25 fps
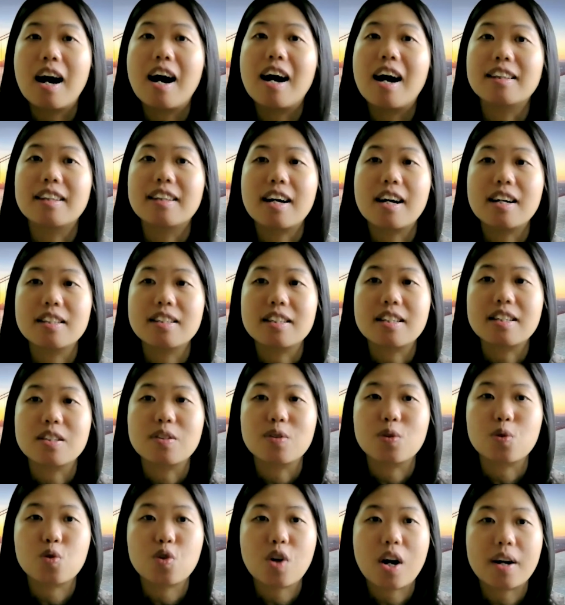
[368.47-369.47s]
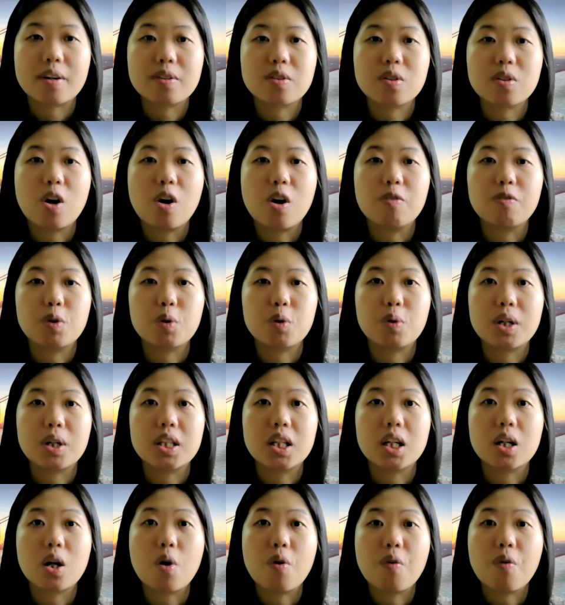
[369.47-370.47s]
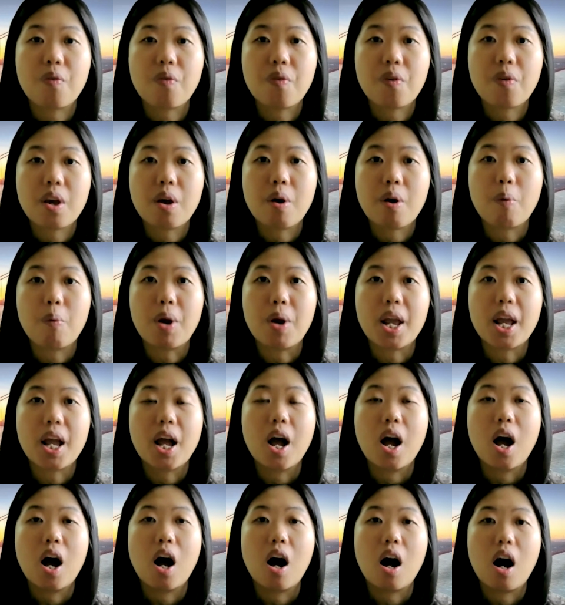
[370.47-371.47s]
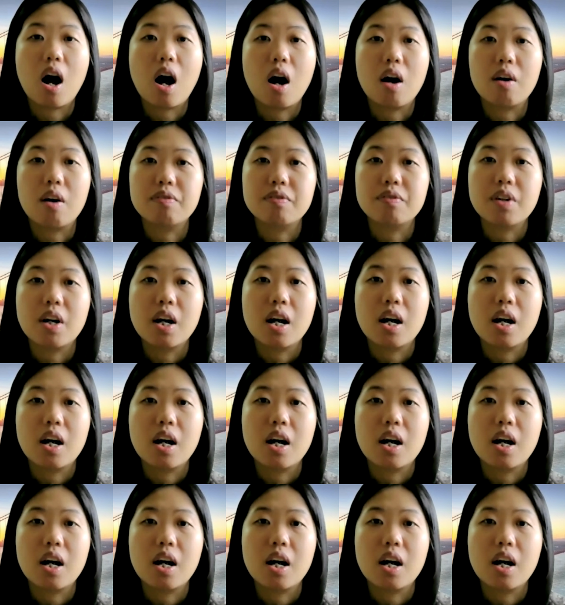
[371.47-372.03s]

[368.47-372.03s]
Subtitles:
Another construct of critical theory of